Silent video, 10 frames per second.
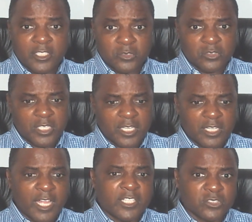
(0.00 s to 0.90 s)
She was taking
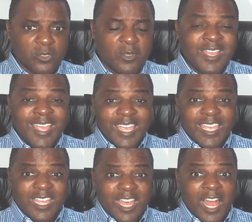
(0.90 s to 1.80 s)
high school
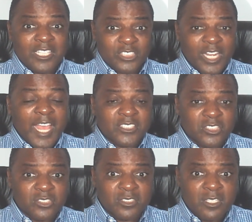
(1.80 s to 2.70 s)
and college
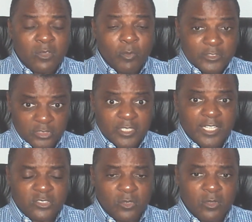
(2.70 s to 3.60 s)
classes while she's in high
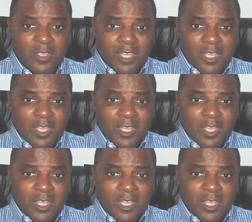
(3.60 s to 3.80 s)
school.